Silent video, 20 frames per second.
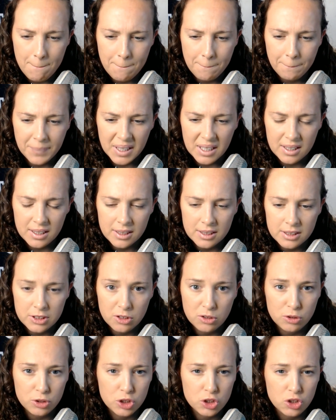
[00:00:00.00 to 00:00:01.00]
because
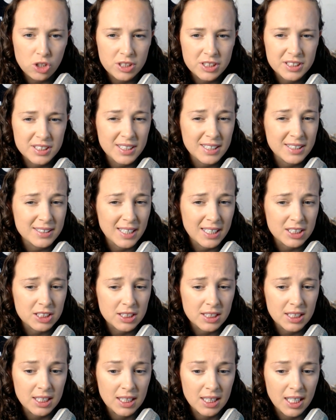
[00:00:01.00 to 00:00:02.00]
O'Shaughnessy is
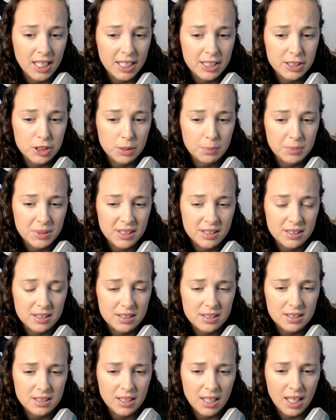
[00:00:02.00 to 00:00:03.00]
actually lined up in the
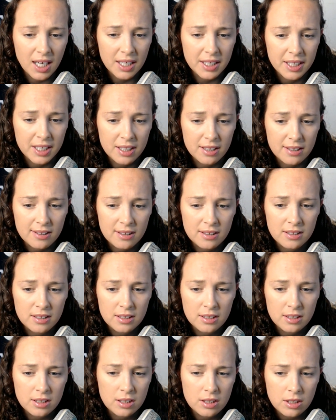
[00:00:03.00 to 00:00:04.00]
slot here.
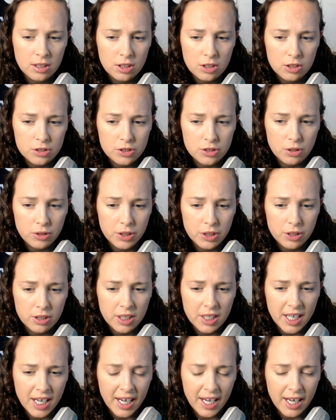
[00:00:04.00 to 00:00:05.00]
So you're going
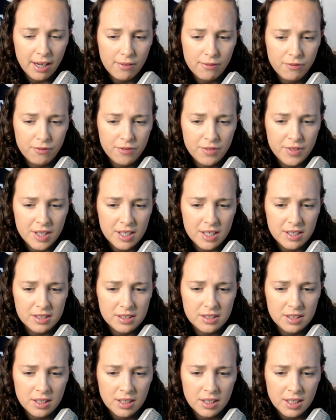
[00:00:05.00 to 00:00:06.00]
to have this
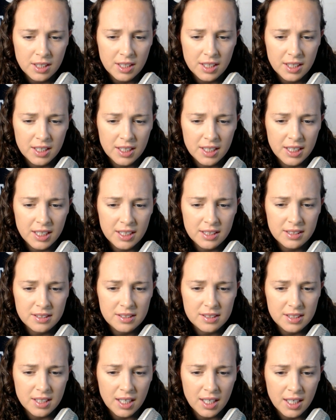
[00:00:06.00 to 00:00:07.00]

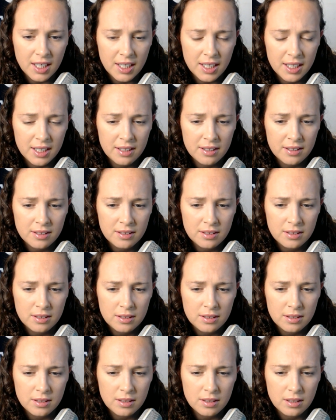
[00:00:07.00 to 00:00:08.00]
inside
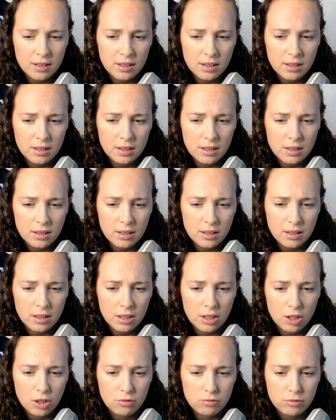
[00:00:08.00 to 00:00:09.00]

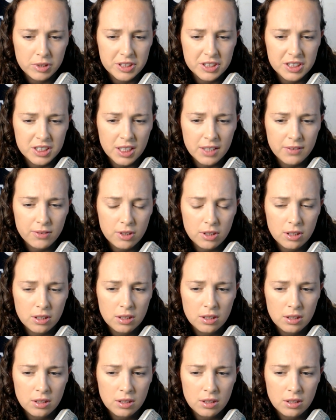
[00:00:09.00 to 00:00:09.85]
receiver